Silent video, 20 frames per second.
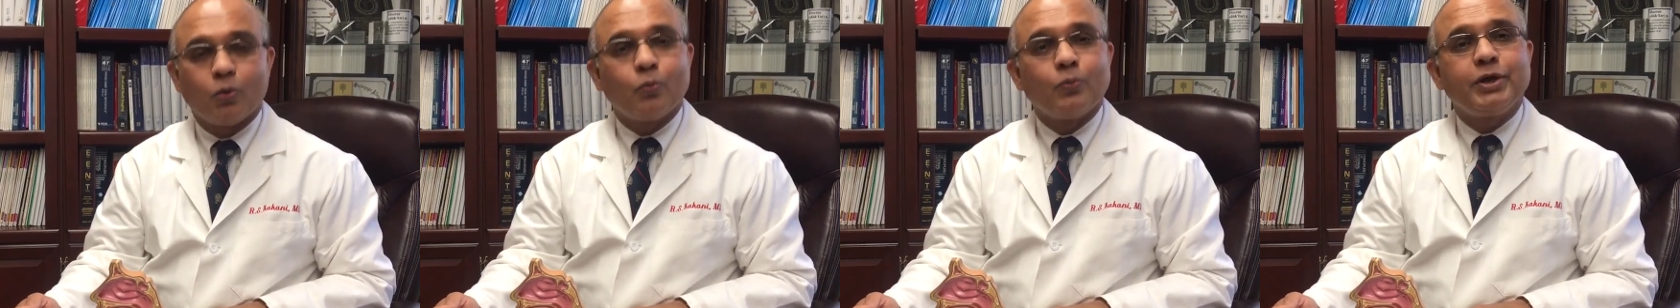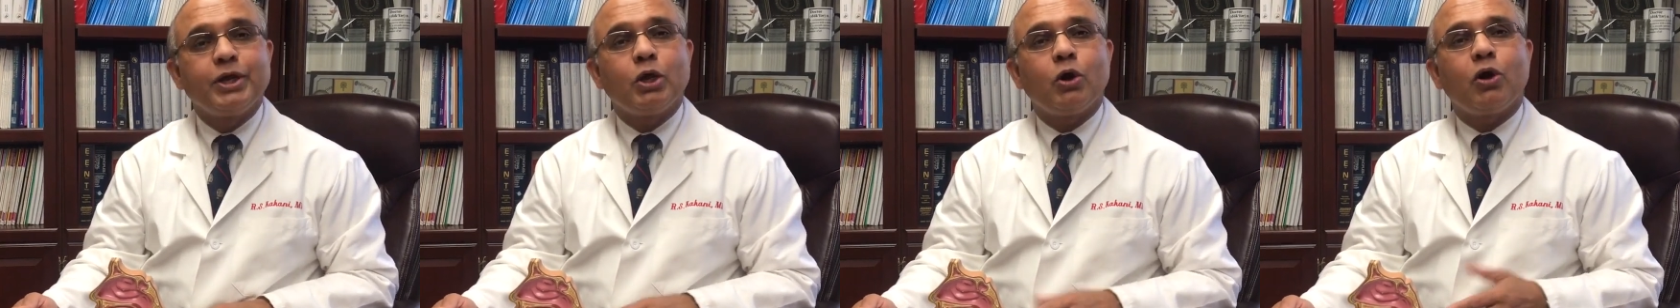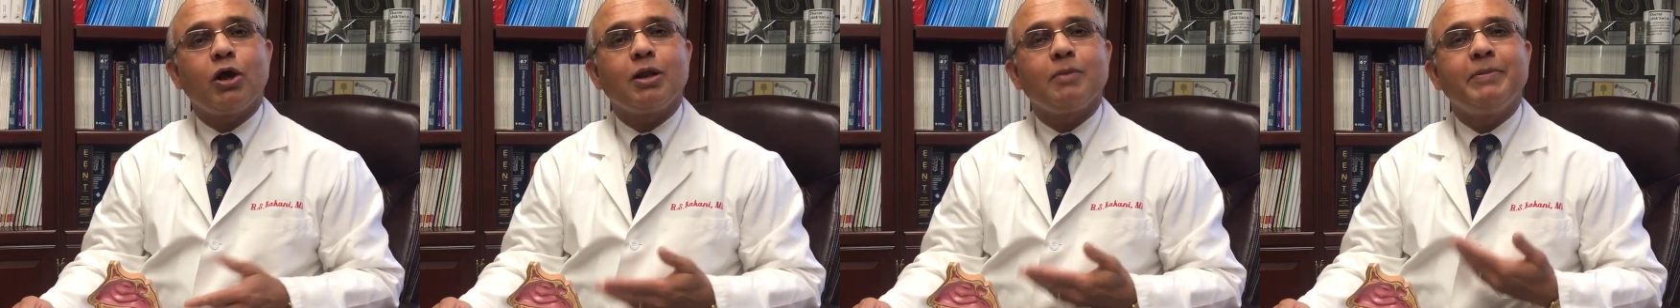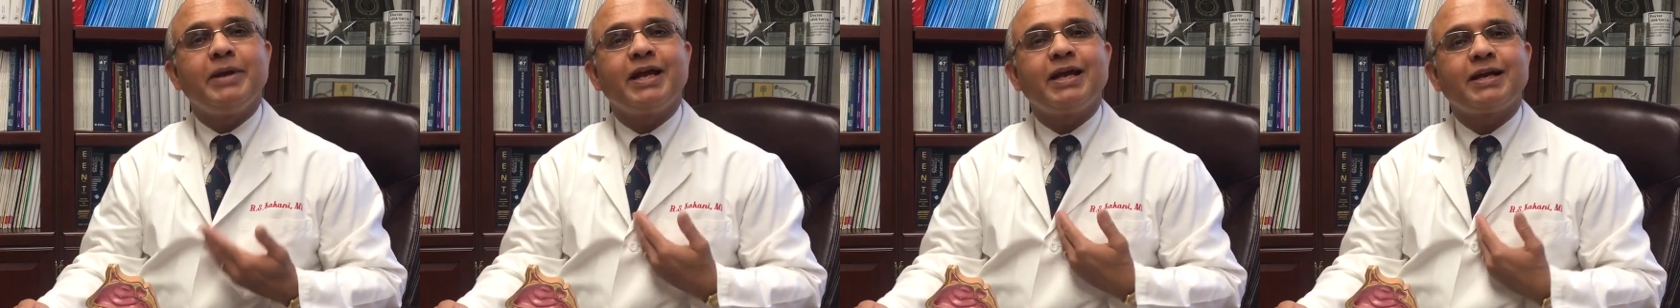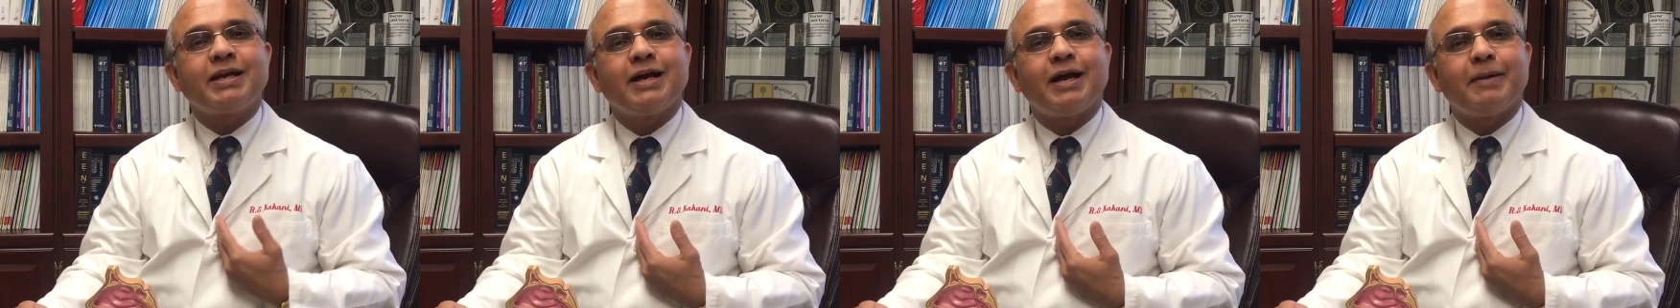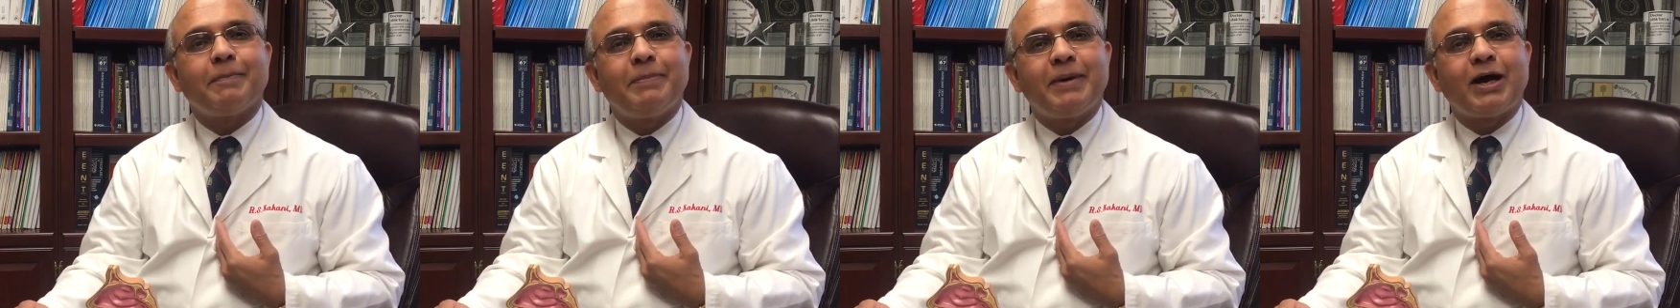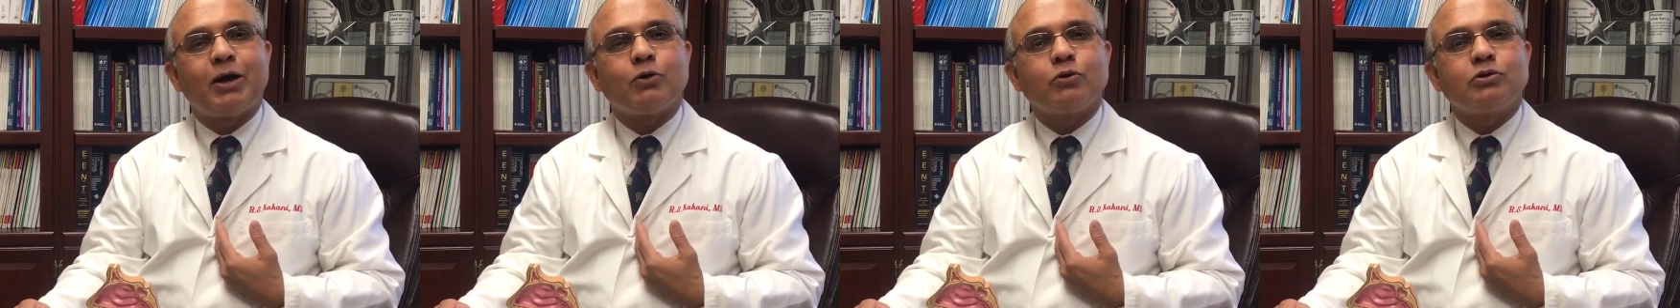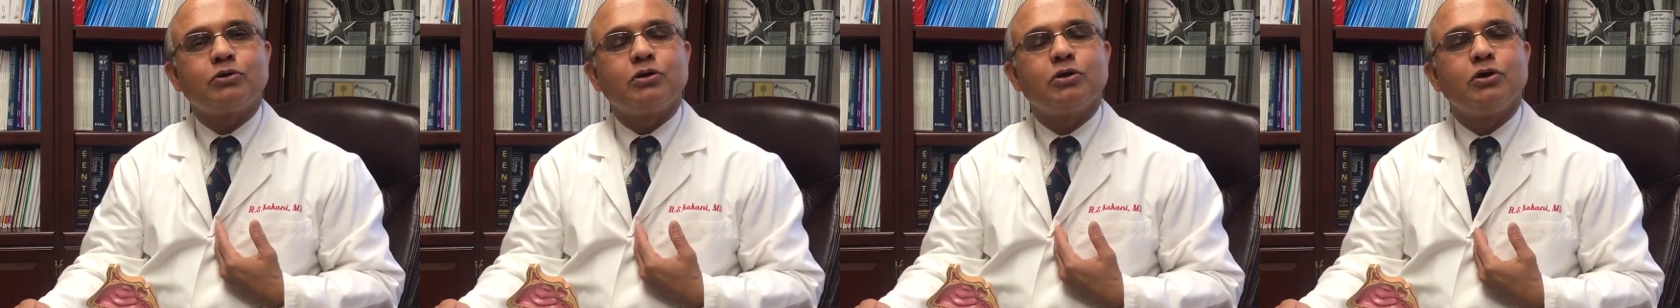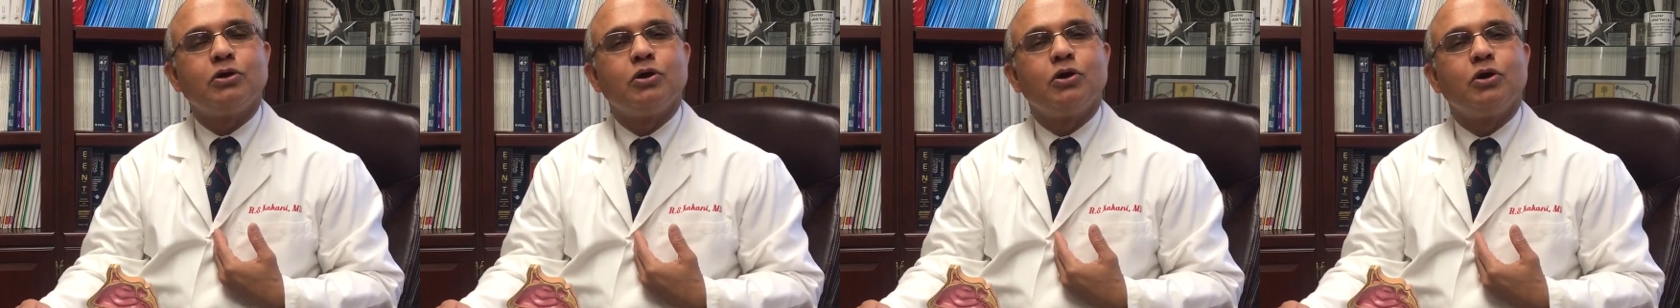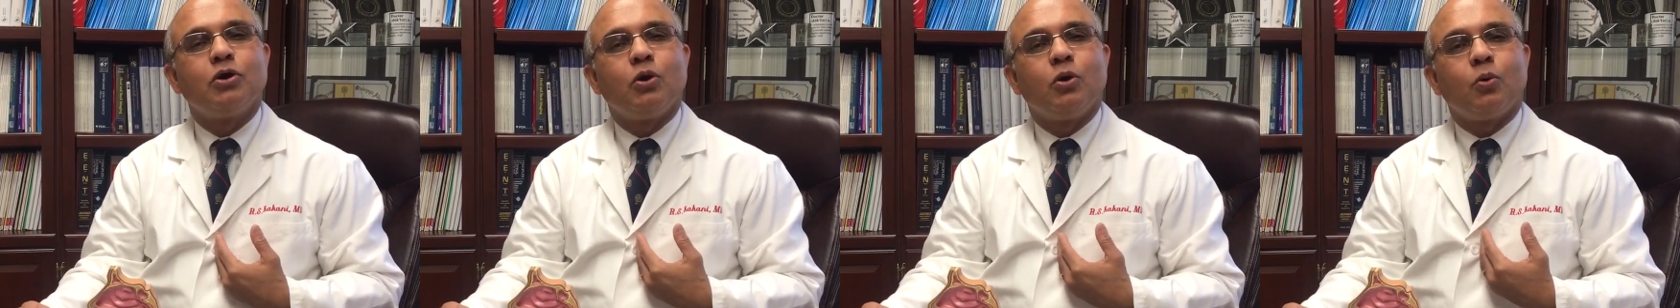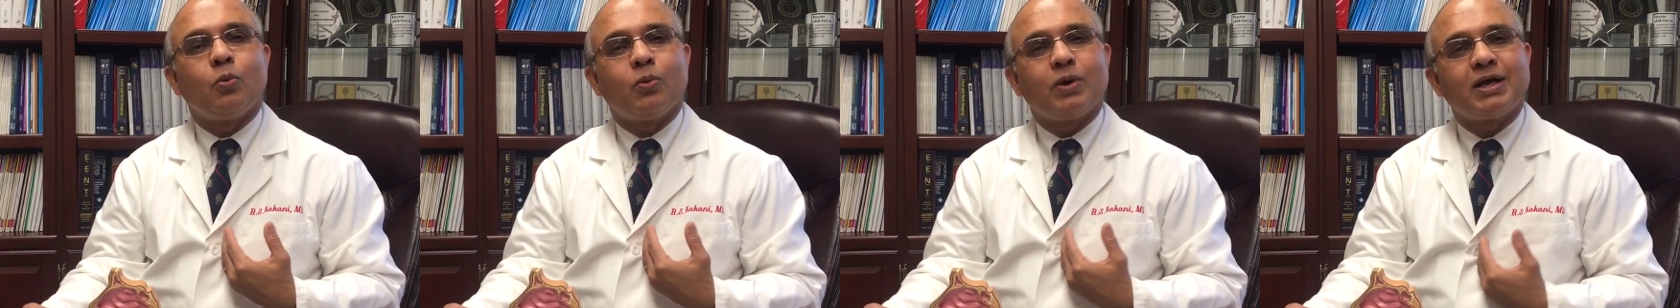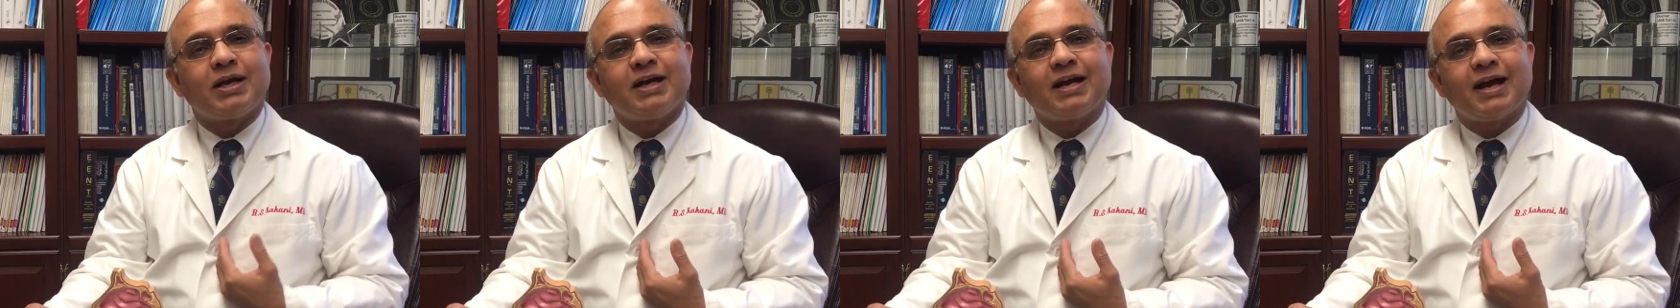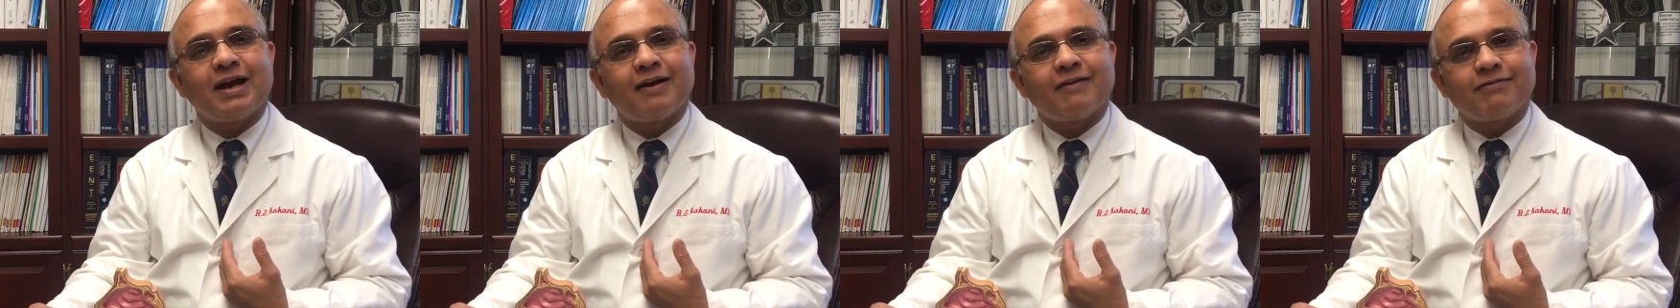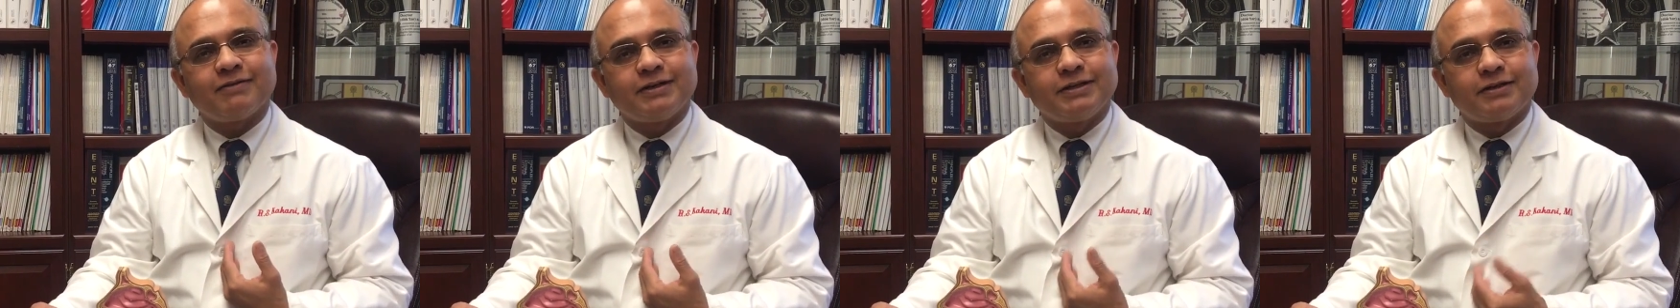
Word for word: We all make about 1.5